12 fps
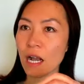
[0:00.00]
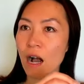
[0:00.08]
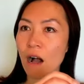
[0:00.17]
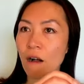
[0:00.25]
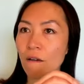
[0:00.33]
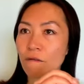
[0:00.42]

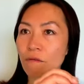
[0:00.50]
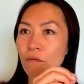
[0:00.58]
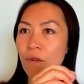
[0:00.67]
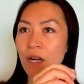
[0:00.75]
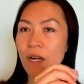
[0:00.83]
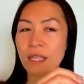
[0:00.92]
of
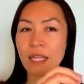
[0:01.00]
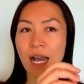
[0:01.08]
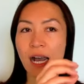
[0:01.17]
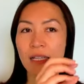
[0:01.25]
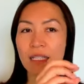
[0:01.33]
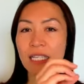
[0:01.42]
where
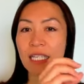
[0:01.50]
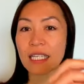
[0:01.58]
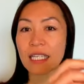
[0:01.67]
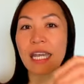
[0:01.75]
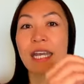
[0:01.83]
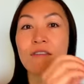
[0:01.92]
that
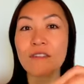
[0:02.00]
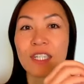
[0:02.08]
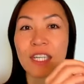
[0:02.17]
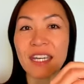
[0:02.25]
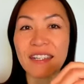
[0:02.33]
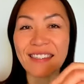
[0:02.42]
healing
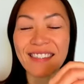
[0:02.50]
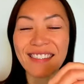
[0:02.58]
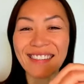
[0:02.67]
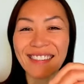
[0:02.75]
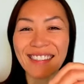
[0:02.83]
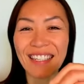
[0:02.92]
energy is,
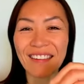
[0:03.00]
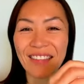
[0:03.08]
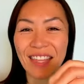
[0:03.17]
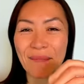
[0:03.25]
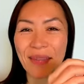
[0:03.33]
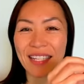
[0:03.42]
if
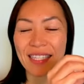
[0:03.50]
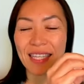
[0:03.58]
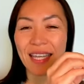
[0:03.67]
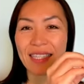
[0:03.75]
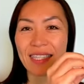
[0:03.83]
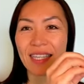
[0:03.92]
that makes
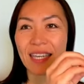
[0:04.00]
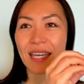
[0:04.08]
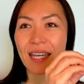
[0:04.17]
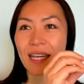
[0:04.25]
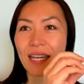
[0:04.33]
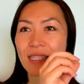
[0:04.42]
sense.
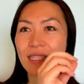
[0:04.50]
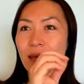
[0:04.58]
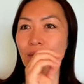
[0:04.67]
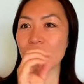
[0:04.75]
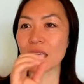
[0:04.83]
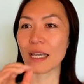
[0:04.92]

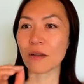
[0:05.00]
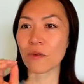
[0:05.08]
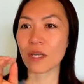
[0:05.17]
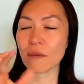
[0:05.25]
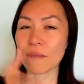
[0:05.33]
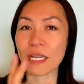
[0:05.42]
Same thing
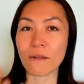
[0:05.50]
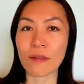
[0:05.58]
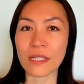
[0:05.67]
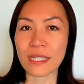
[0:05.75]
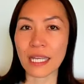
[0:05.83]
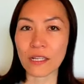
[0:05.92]
with
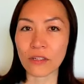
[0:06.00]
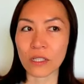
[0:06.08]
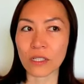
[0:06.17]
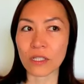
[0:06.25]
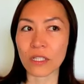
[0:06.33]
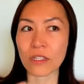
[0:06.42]

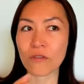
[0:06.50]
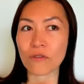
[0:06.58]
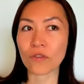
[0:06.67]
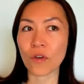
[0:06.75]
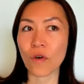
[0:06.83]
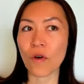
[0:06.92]
manifestation. You
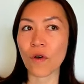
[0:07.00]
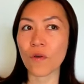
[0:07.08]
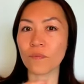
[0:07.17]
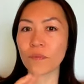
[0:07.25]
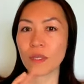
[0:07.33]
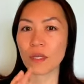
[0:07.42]

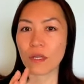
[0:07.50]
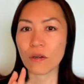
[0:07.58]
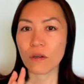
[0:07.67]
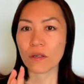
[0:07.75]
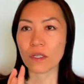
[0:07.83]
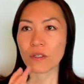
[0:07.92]
don't
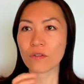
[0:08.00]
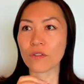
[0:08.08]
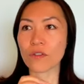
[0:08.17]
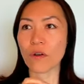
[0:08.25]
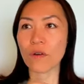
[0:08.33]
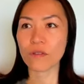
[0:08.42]

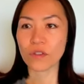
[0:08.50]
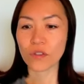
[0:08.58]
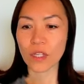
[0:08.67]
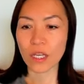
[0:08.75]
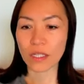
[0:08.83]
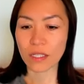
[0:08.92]

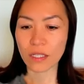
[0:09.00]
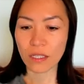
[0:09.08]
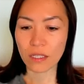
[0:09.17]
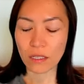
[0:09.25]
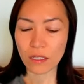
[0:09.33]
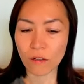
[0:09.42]

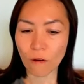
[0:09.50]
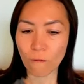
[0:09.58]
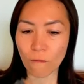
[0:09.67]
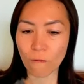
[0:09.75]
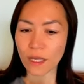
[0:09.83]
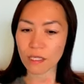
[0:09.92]
just
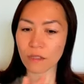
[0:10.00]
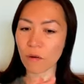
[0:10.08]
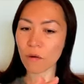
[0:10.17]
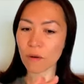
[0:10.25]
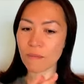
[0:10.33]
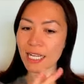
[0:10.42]
fix
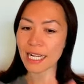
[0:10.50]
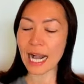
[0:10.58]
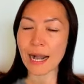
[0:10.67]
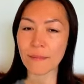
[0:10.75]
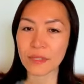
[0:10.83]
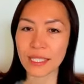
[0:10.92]
or
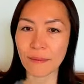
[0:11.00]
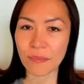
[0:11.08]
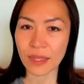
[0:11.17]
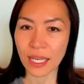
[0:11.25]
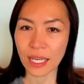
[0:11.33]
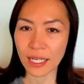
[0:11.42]
become
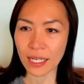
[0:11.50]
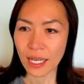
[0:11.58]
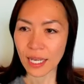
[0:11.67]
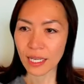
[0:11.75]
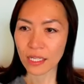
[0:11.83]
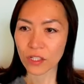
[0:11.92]
something.
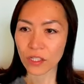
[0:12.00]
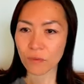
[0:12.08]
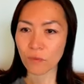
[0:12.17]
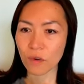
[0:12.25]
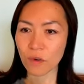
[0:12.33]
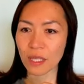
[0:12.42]
It's just
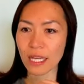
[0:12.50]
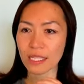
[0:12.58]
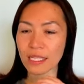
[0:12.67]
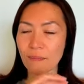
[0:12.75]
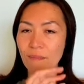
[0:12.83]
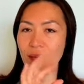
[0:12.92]
more like
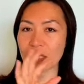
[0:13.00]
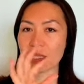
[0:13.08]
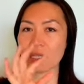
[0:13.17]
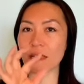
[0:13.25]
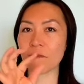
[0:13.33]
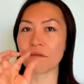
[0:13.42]
step
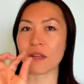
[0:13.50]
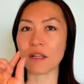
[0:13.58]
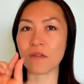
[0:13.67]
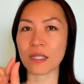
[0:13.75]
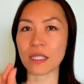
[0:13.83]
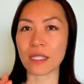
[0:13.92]
into the
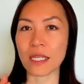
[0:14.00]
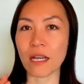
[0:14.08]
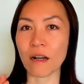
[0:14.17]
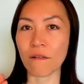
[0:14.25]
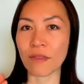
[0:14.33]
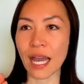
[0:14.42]
frequency
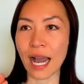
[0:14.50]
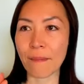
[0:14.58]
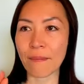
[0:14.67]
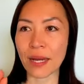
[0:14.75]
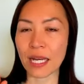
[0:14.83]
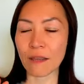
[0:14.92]
of
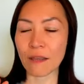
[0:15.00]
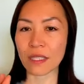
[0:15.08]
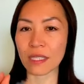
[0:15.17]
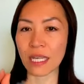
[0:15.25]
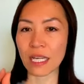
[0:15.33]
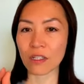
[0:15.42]
that
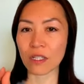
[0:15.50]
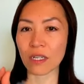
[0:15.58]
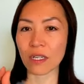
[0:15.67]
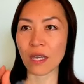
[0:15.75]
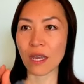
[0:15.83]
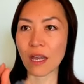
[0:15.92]

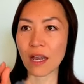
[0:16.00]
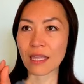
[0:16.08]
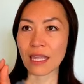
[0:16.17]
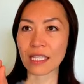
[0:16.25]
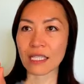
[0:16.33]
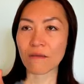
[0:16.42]
manifestation.
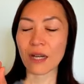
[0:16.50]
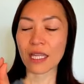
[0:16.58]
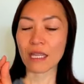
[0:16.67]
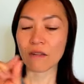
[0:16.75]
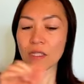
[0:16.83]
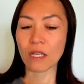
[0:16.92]
That's why
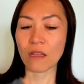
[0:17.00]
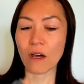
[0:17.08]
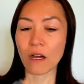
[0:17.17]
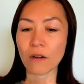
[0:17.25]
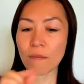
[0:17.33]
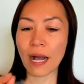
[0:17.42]
there's a
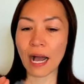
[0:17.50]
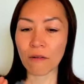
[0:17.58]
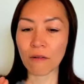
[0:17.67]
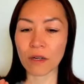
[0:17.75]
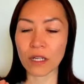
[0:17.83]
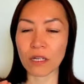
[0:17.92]
lot of
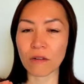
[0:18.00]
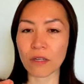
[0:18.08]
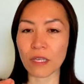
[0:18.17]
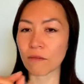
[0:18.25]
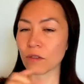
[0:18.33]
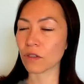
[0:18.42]
power.
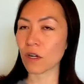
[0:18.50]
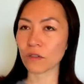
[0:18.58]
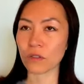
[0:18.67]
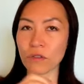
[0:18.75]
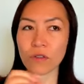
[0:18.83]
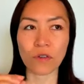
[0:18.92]
Even
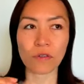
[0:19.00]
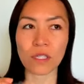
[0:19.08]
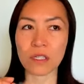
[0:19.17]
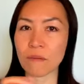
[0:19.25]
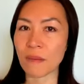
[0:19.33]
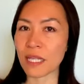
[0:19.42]
Dr. Joe
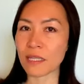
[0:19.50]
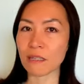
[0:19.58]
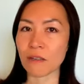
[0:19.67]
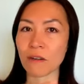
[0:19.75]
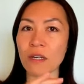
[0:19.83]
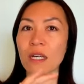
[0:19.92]

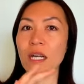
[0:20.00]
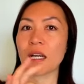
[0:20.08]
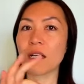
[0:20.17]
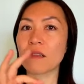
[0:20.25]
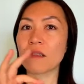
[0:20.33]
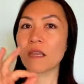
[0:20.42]
Dispenza,
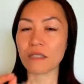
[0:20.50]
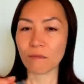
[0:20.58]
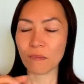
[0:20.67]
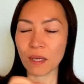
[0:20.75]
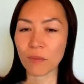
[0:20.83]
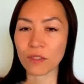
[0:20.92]
lots of
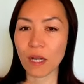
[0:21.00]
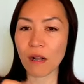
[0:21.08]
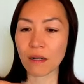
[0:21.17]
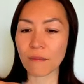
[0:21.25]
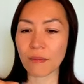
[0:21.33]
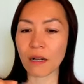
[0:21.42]
people
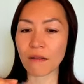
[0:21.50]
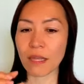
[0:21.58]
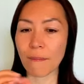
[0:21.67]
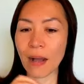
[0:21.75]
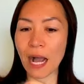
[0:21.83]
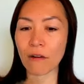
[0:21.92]
talk about
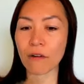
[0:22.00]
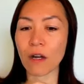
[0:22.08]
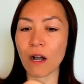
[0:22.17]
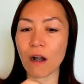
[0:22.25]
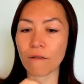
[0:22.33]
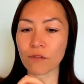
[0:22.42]
the power
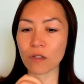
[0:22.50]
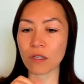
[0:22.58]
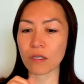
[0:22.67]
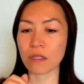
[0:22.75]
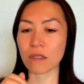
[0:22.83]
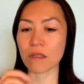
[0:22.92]
of
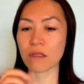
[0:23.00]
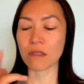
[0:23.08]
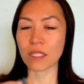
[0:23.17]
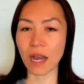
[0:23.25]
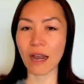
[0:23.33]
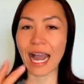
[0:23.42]
just
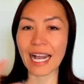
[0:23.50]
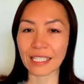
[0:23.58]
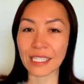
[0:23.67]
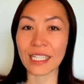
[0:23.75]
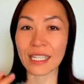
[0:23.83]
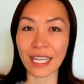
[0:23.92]
start
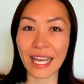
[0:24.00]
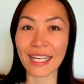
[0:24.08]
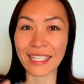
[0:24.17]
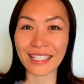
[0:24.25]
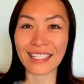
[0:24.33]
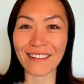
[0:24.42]
acting
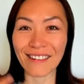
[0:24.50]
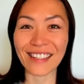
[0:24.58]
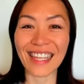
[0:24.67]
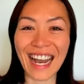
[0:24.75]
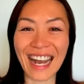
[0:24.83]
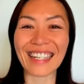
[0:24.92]
like you're
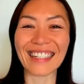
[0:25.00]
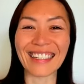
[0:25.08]
that.